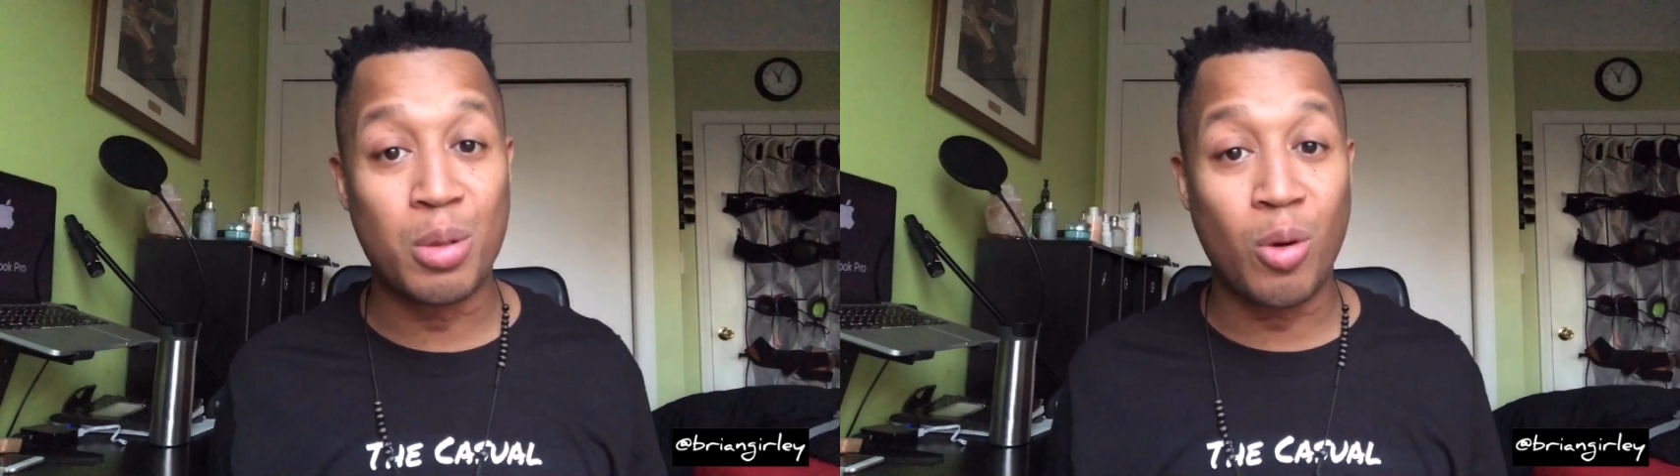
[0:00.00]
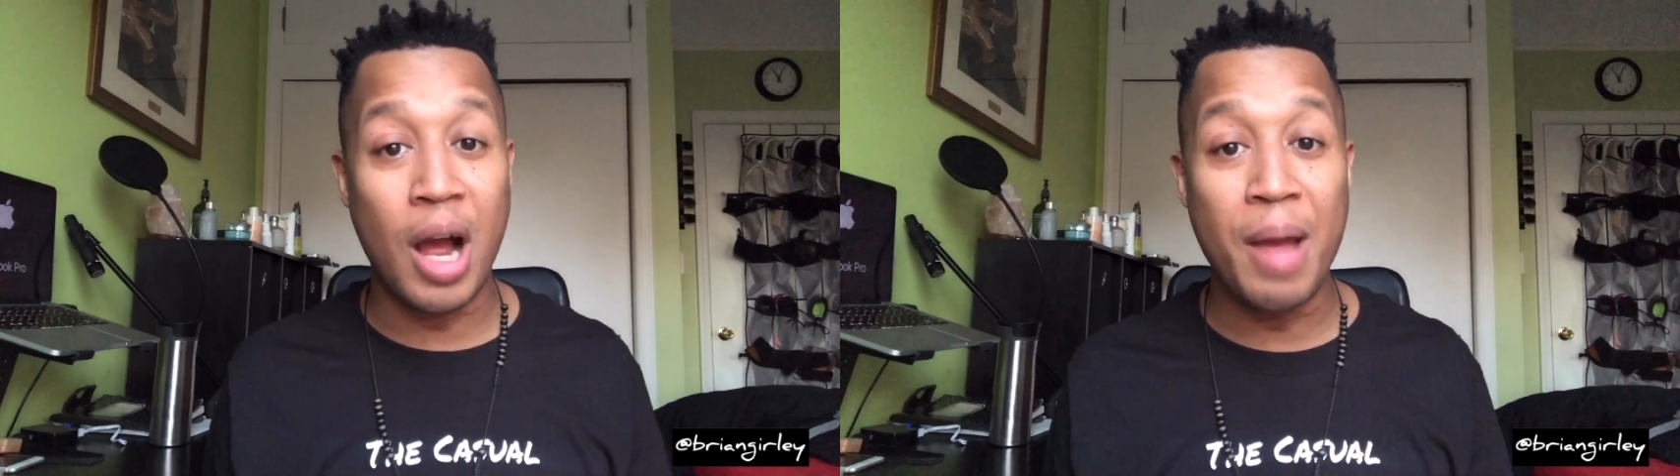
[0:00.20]

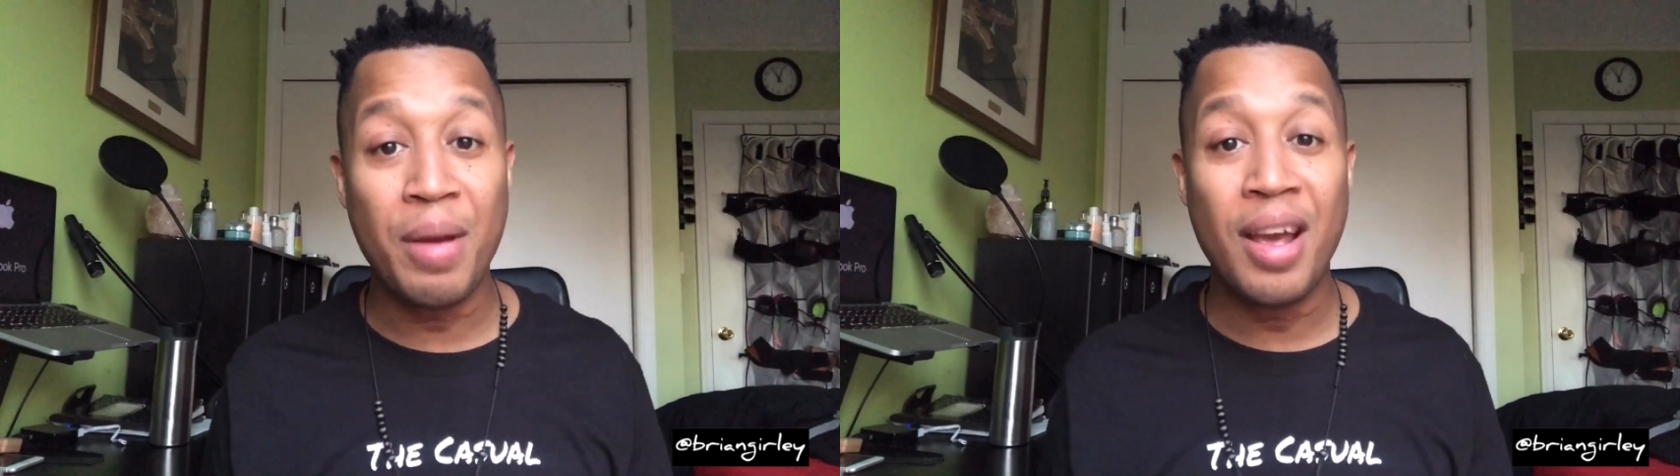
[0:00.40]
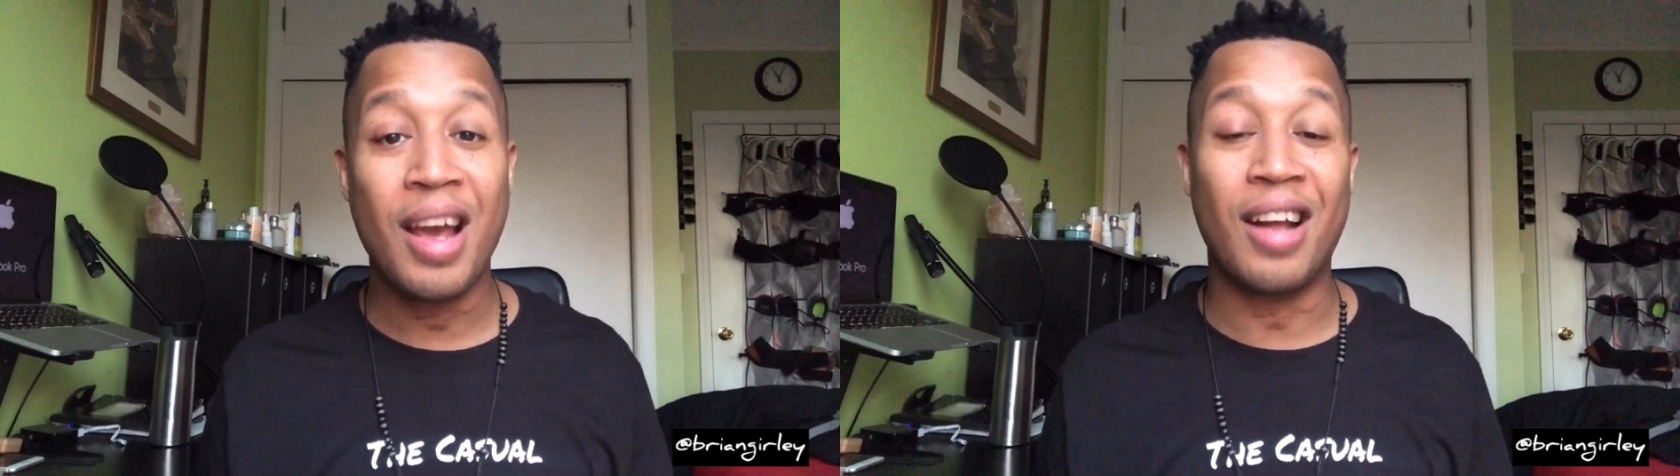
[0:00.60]

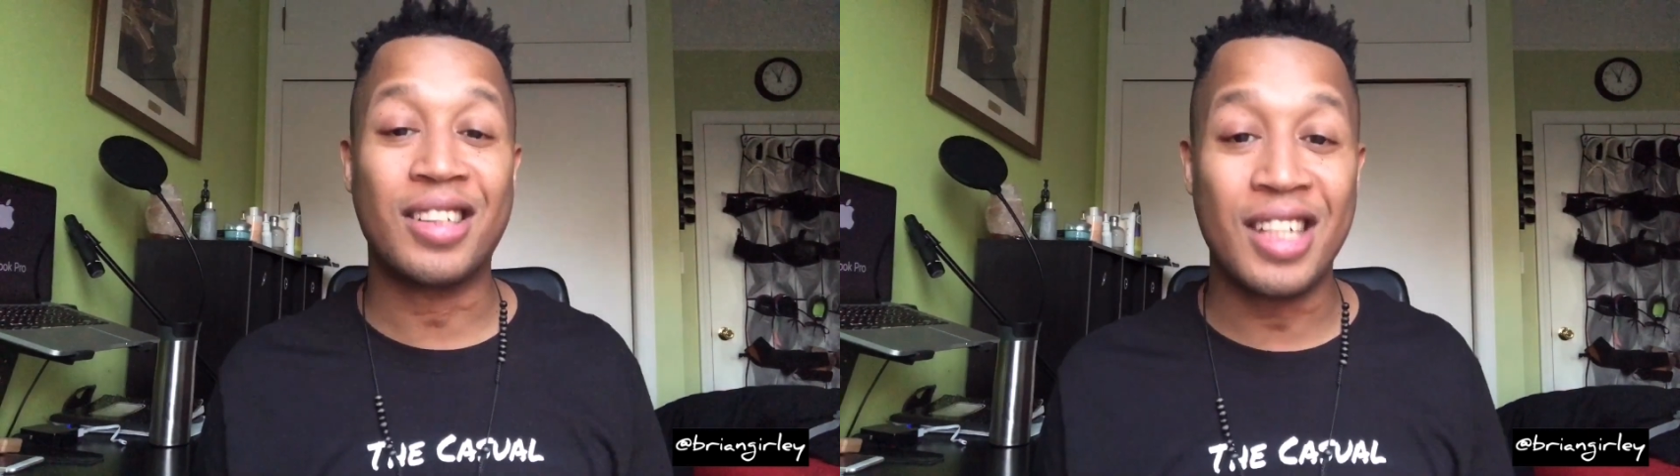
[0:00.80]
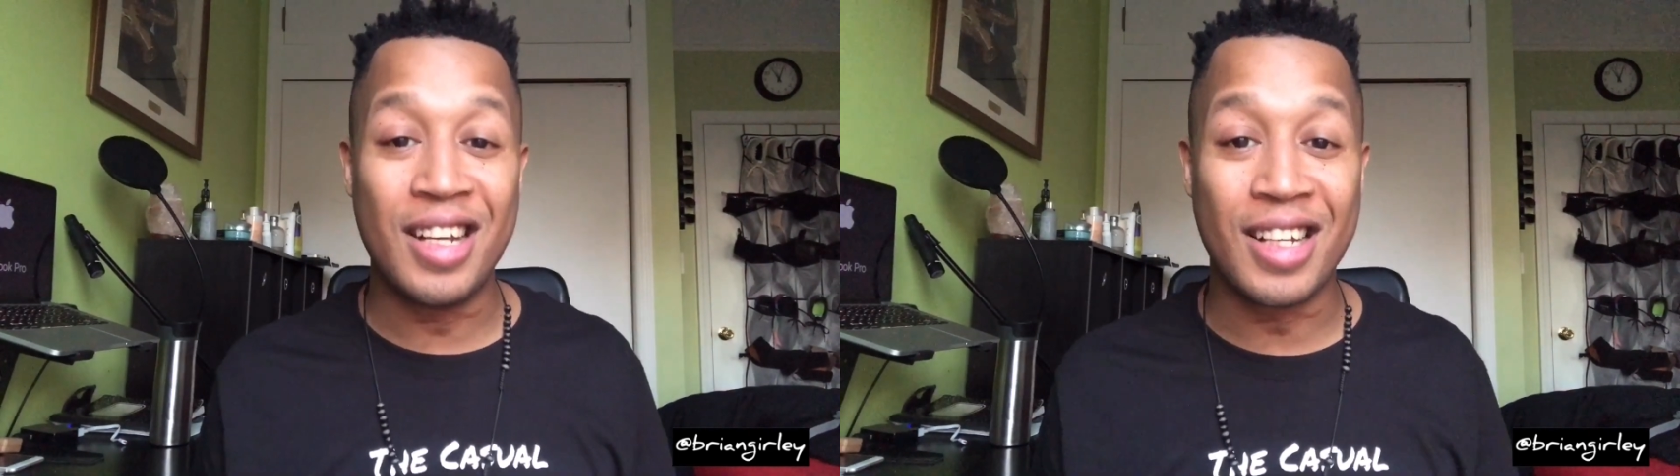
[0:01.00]
subscribe, and
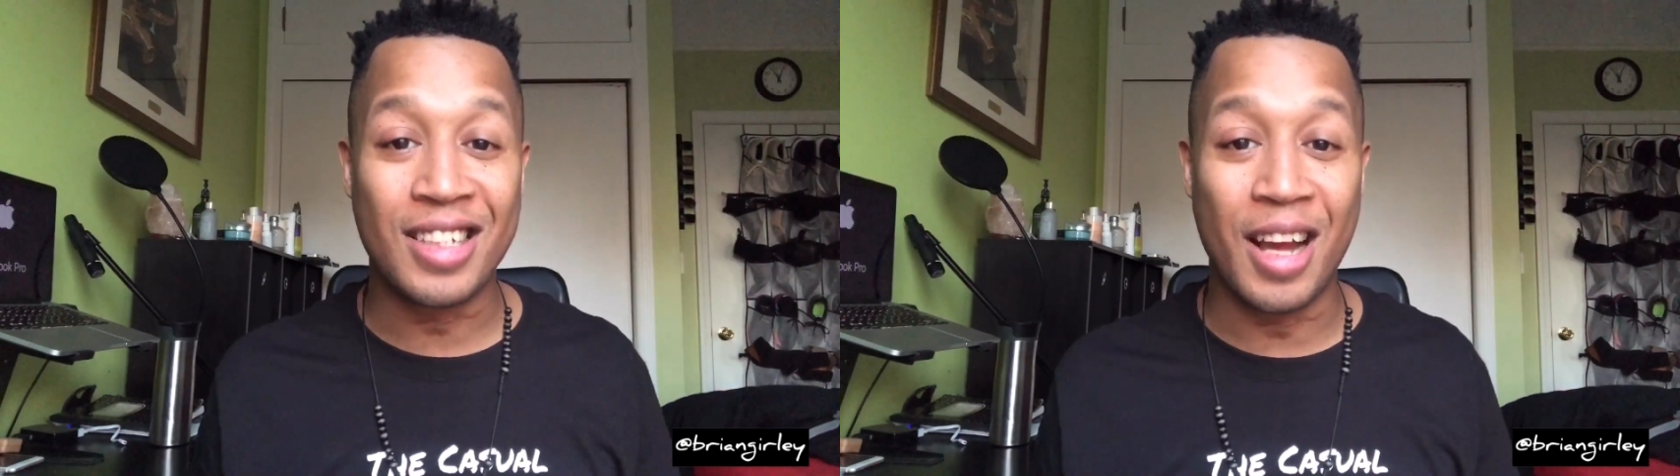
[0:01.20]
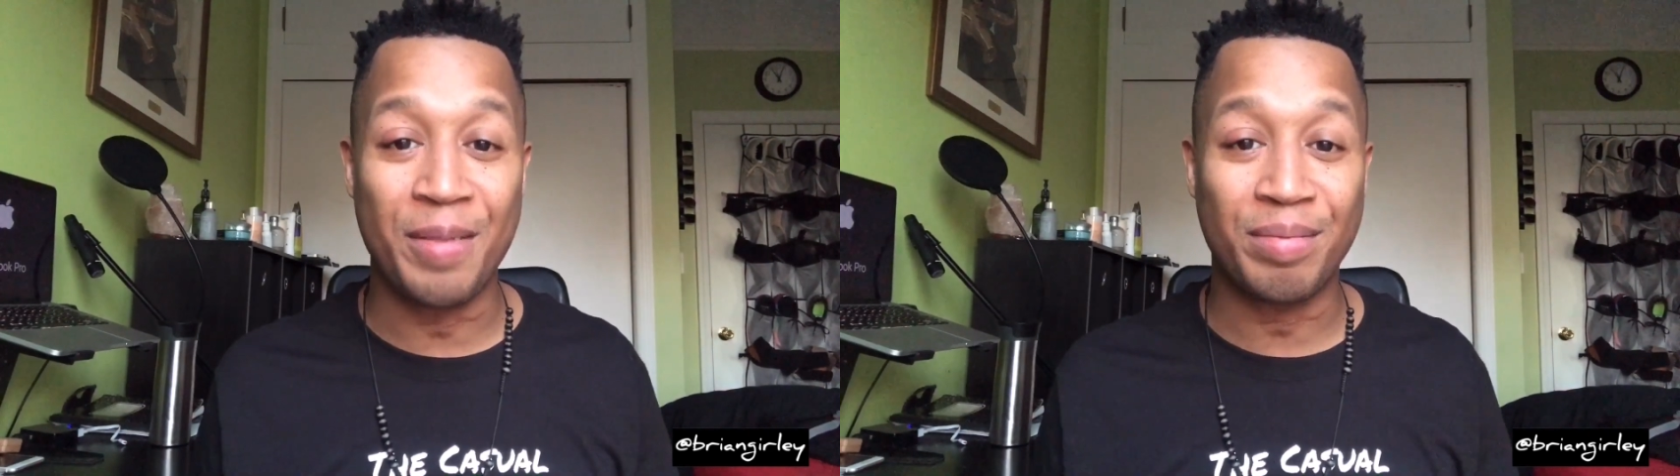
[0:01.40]
I'll see you
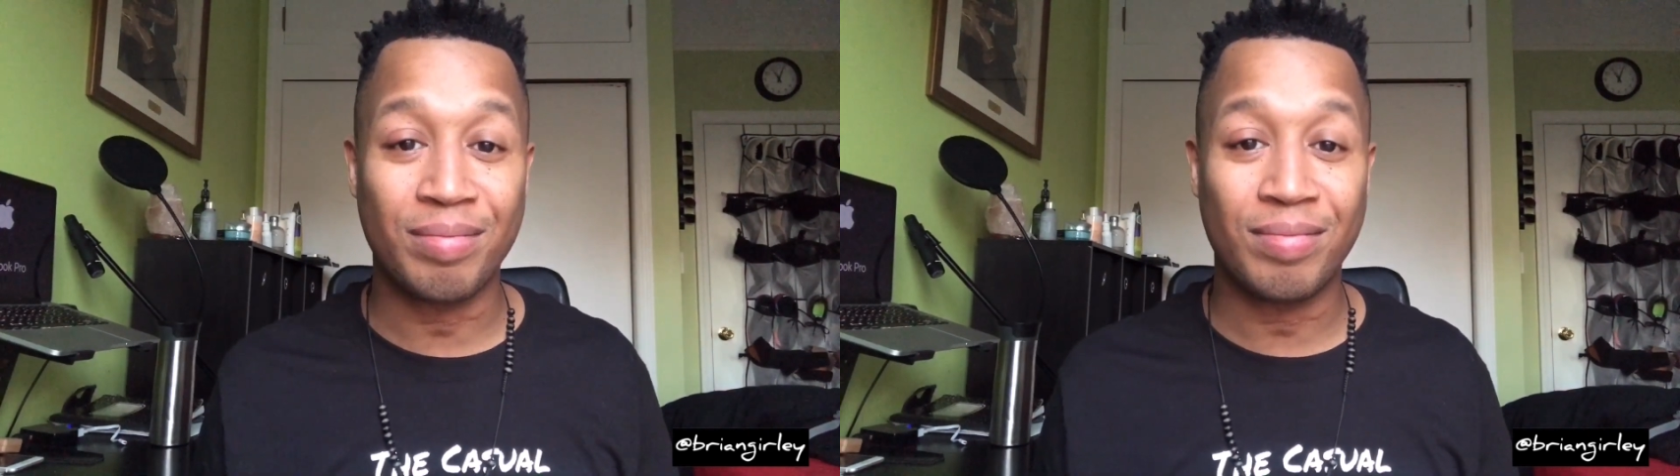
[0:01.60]
next time.